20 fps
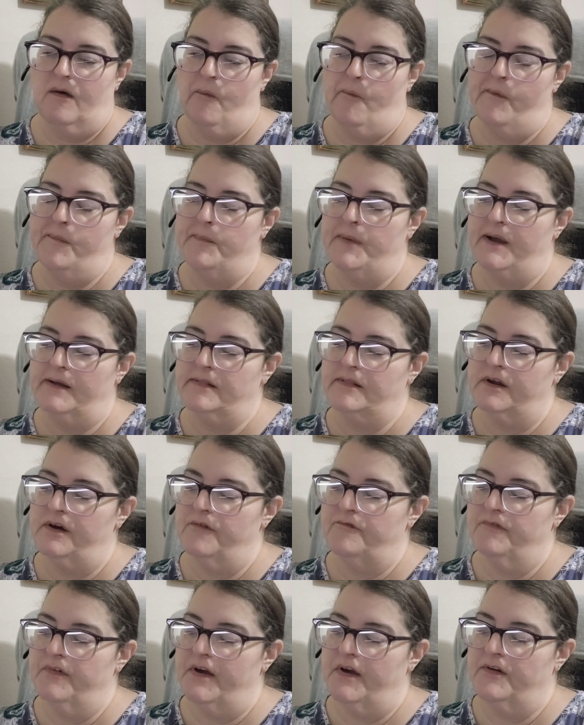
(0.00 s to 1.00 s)
I went back there
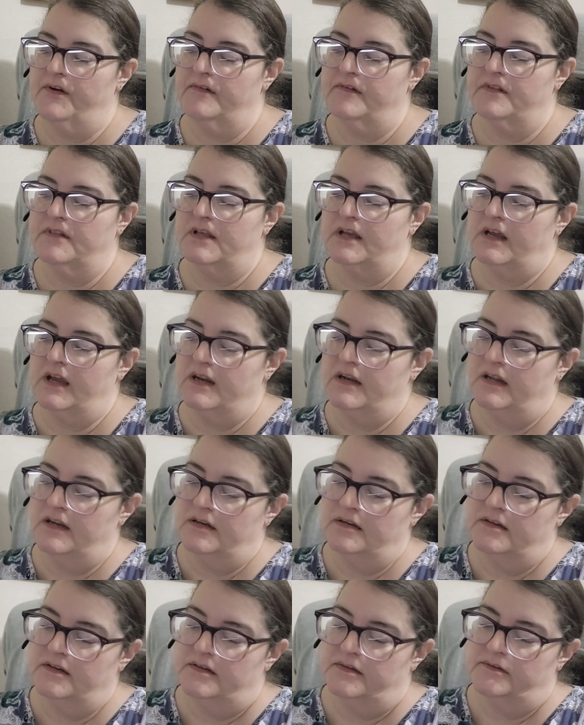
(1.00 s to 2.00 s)
and found everything I
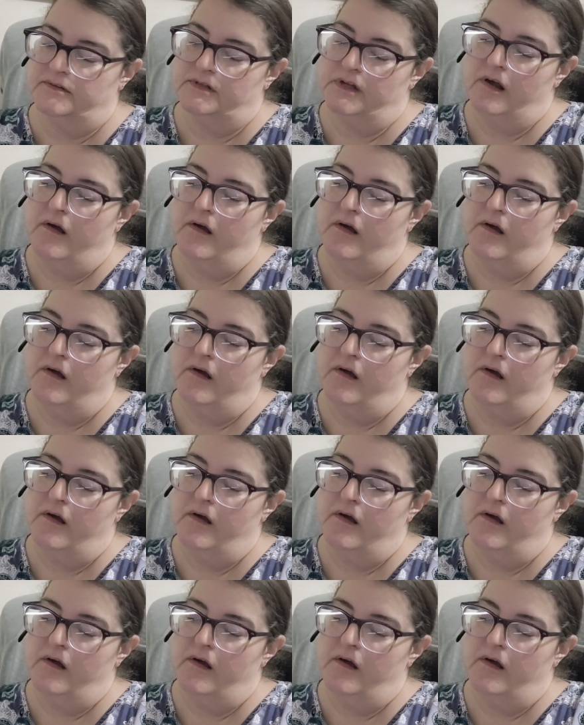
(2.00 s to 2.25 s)
needed and